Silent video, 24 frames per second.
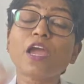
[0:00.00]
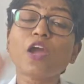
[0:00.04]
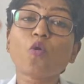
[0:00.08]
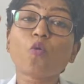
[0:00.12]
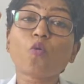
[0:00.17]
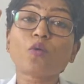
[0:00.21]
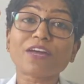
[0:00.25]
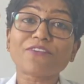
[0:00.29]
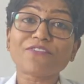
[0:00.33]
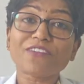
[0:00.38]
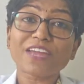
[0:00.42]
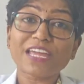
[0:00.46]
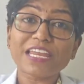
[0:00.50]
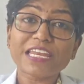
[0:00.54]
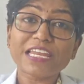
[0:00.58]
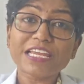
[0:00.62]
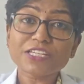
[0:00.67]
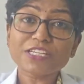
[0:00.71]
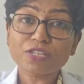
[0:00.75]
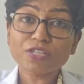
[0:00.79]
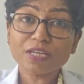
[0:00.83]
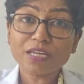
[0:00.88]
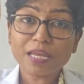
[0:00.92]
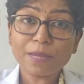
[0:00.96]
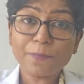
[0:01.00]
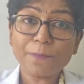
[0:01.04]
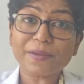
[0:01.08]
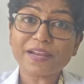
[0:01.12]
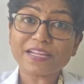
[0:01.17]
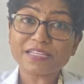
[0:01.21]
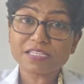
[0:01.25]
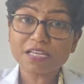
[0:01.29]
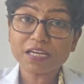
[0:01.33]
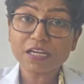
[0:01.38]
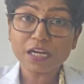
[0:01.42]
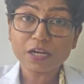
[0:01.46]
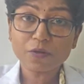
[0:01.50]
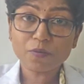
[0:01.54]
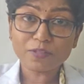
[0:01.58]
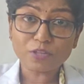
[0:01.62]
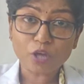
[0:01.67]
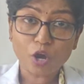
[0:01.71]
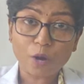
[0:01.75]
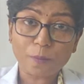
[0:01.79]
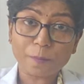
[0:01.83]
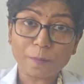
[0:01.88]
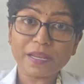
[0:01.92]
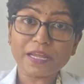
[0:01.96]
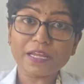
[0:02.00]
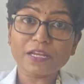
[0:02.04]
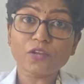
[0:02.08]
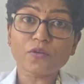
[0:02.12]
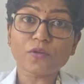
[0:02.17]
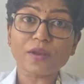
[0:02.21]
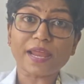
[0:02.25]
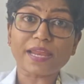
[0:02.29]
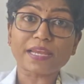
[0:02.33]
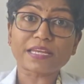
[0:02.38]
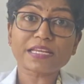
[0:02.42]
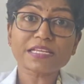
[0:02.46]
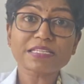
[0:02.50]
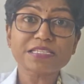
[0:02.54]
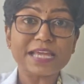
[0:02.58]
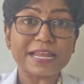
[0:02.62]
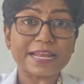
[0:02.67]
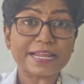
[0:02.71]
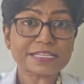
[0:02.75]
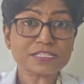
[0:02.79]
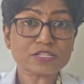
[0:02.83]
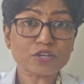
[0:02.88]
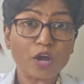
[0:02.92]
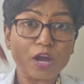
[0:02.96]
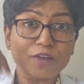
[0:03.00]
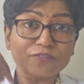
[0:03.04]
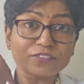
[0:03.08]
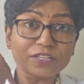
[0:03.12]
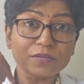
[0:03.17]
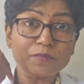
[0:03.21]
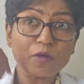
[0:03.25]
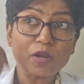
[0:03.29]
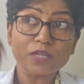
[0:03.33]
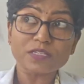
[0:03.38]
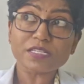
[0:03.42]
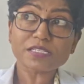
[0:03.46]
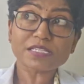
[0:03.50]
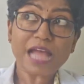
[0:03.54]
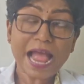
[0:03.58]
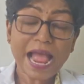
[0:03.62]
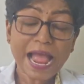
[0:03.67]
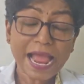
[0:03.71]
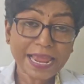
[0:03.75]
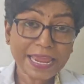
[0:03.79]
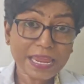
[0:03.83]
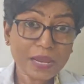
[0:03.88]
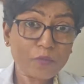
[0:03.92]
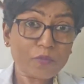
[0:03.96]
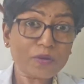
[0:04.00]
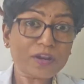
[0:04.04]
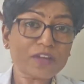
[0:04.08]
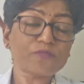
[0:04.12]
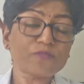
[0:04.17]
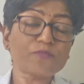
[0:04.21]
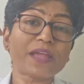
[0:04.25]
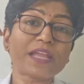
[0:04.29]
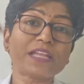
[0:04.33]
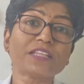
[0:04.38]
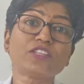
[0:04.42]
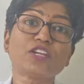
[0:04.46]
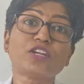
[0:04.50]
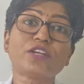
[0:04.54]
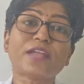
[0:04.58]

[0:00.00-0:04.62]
would have initially presented with optic neuritis, and as an ophthalmologist, I would have made the